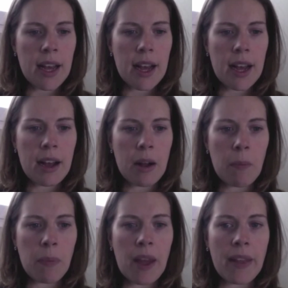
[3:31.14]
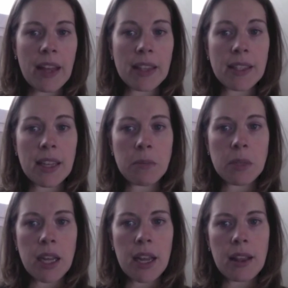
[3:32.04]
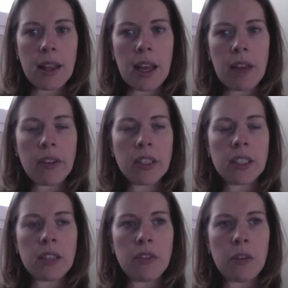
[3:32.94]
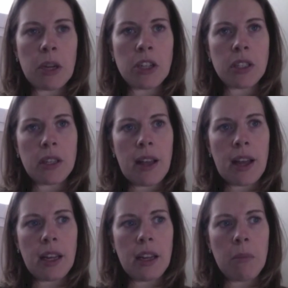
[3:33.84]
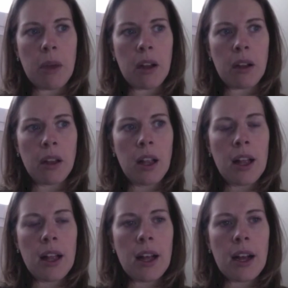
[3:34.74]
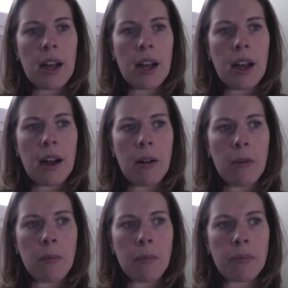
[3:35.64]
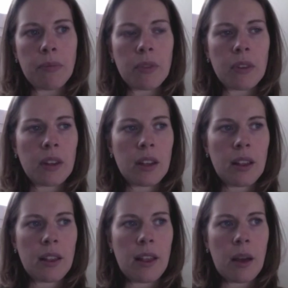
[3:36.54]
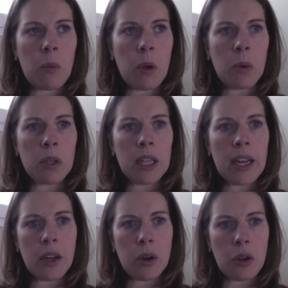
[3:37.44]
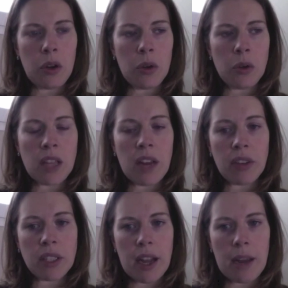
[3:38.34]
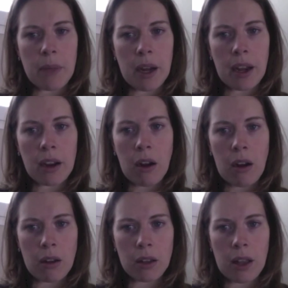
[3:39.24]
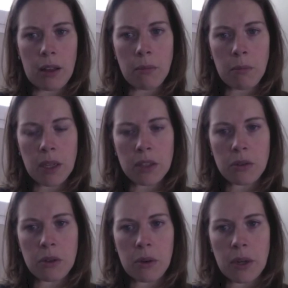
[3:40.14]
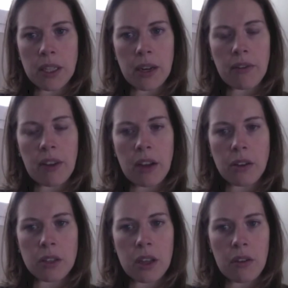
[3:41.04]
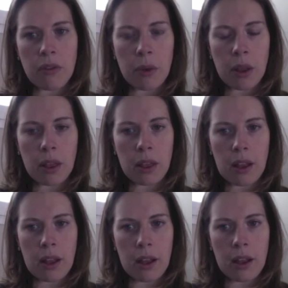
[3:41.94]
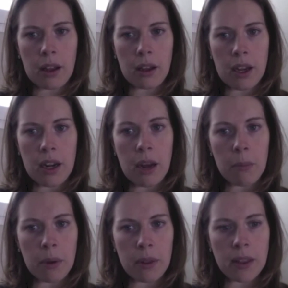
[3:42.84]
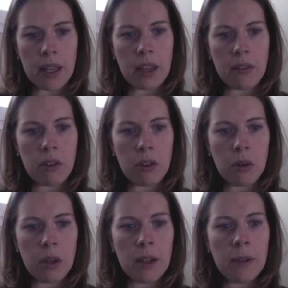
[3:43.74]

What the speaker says: And that same day, they gave us information in that email that we would later use every time that I called them, because you need to identify yourself with a number that they give you.